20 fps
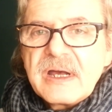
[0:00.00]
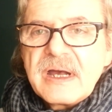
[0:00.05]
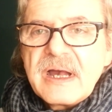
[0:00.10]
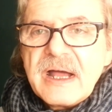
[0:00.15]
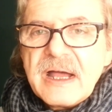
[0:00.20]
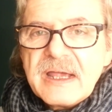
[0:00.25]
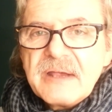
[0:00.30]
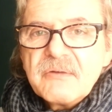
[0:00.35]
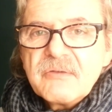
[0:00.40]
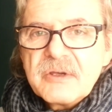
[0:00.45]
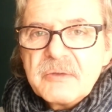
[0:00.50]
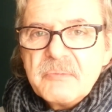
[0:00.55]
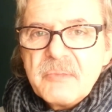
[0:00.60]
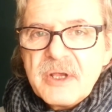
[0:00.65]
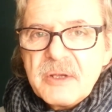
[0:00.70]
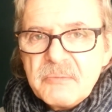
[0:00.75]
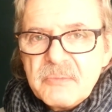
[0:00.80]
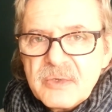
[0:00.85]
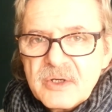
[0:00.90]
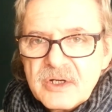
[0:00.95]
I
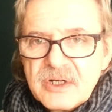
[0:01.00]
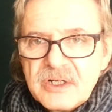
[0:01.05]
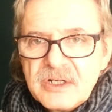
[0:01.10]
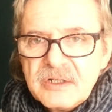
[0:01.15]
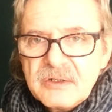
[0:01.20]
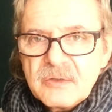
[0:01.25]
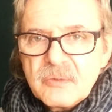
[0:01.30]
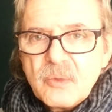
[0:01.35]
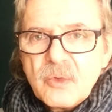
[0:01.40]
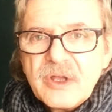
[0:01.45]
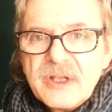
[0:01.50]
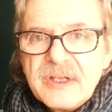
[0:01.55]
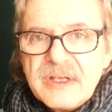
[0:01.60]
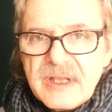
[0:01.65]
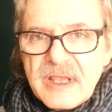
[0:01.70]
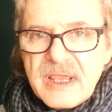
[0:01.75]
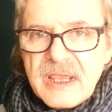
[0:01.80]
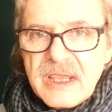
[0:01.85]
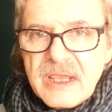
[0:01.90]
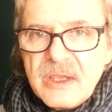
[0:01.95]
remember one
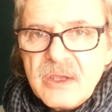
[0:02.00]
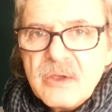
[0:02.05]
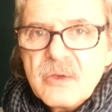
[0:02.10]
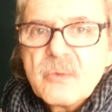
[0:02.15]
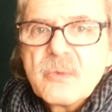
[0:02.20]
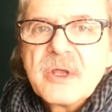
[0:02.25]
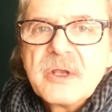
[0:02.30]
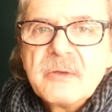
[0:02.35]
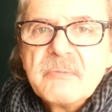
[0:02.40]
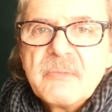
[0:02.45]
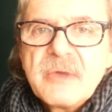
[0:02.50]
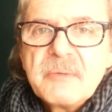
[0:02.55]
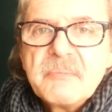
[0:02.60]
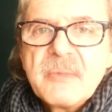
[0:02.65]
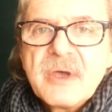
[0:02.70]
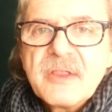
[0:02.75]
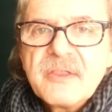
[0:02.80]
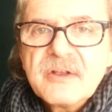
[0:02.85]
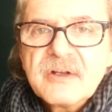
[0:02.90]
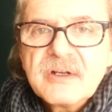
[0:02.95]
day when my
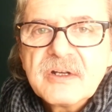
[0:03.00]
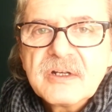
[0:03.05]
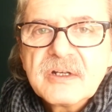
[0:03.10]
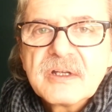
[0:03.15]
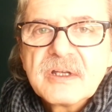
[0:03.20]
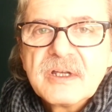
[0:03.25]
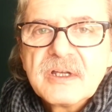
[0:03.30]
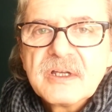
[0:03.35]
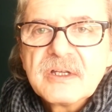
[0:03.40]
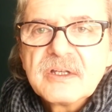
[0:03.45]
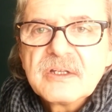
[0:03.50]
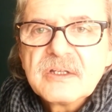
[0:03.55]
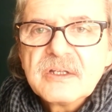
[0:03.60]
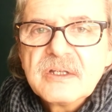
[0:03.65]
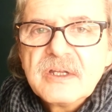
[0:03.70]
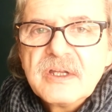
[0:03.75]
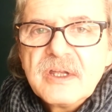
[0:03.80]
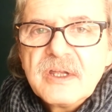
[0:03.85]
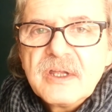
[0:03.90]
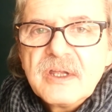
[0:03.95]

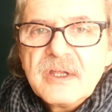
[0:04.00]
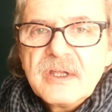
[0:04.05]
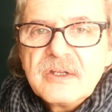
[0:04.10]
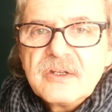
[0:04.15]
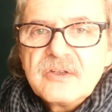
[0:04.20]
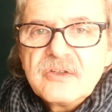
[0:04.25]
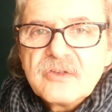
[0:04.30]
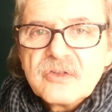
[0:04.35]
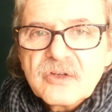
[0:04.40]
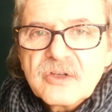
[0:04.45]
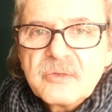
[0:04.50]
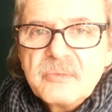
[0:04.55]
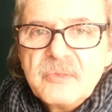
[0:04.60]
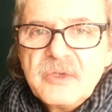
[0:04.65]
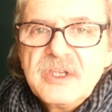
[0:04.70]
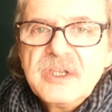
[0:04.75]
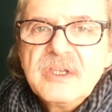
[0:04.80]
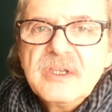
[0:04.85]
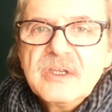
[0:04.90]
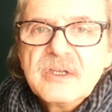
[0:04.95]
mother took
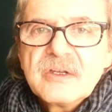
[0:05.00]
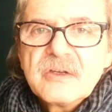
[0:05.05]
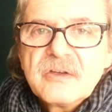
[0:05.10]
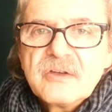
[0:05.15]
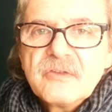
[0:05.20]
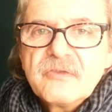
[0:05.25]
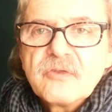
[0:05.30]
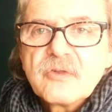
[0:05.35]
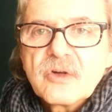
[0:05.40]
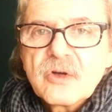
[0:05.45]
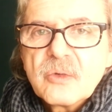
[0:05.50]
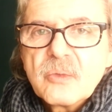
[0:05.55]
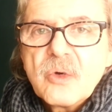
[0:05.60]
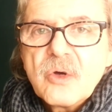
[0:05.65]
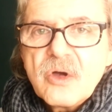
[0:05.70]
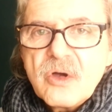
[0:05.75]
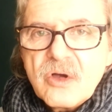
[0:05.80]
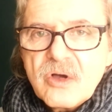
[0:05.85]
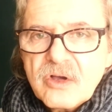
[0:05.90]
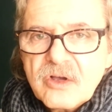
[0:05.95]
me for a
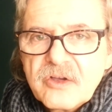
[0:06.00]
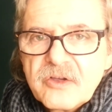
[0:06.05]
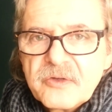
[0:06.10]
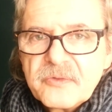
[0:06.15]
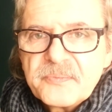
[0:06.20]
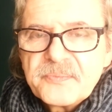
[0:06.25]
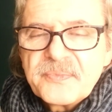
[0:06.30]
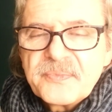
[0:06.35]
walk.